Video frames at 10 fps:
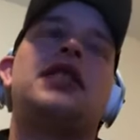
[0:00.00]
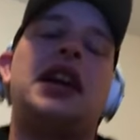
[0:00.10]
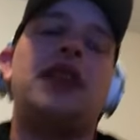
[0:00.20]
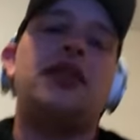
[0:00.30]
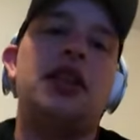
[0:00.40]
It's
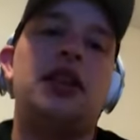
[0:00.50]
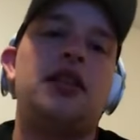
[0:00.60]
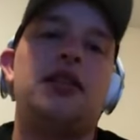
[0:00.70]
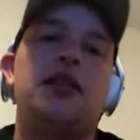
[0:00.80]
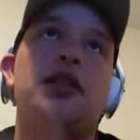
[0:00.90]
just like every
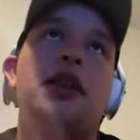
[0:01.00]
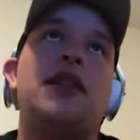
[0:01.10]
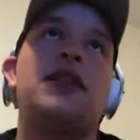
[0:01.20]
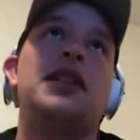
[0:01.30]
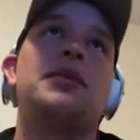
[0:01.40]
year
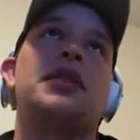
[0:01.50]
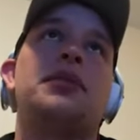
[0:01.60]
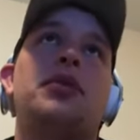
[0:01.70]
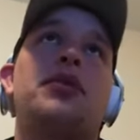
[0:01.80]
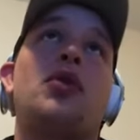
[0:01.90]
you have teams
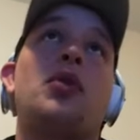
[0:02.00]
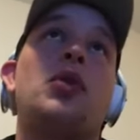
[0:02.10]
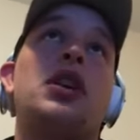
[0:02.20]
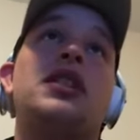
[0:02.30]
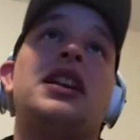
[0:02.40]
that
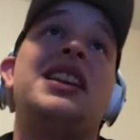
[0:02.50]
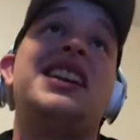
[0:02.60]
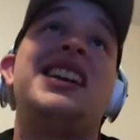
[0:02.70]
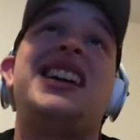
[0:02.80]
perform well, and then